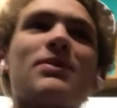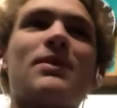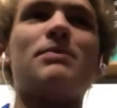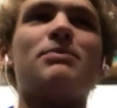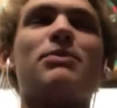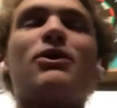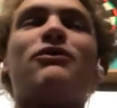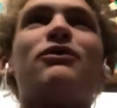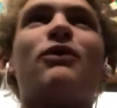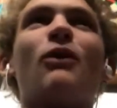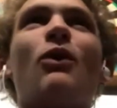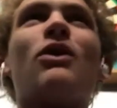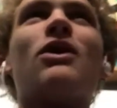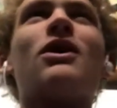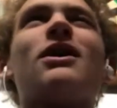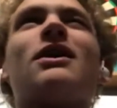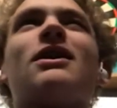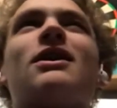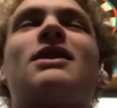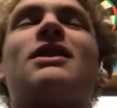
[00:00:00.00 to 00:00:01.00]

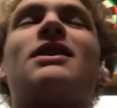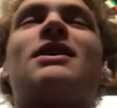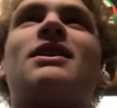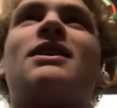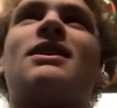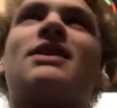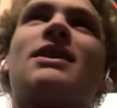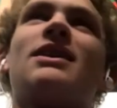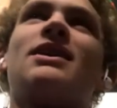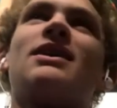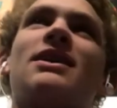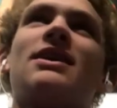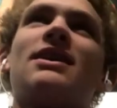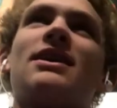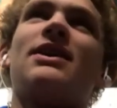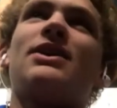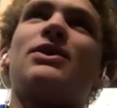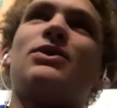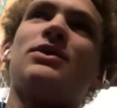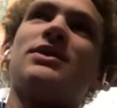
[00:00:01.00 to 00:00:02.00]
before
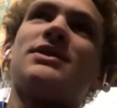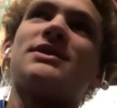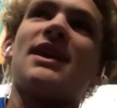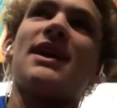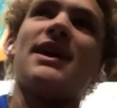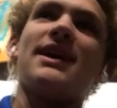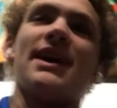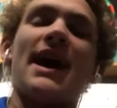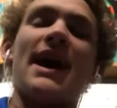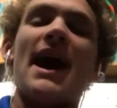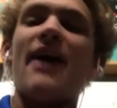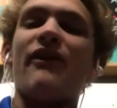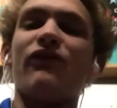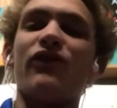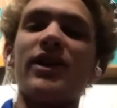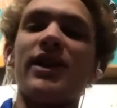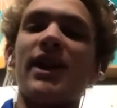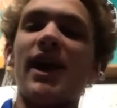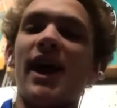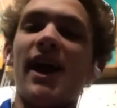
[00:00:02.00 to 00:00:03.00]
it was like
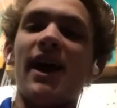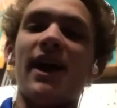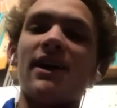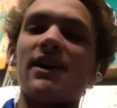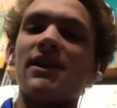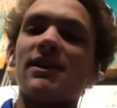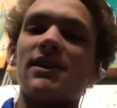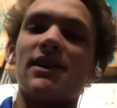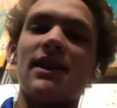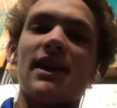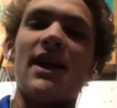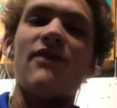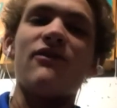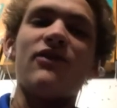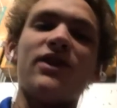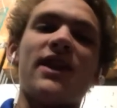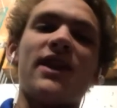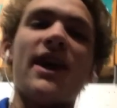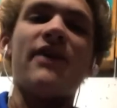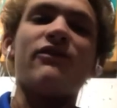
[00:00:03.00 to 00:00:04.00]
every day
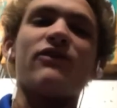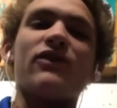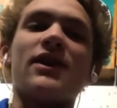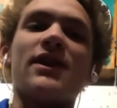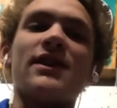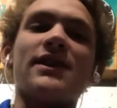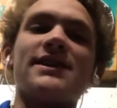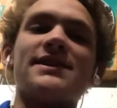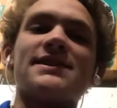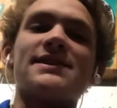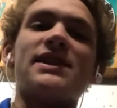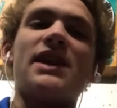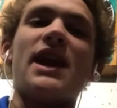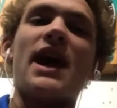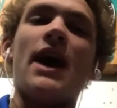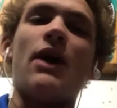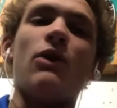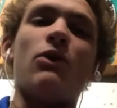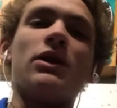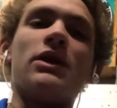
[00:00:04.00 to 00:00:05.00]
for at least an
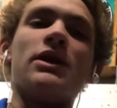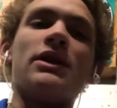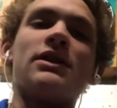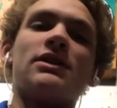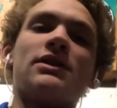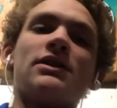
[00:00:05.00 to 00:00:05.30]
hour.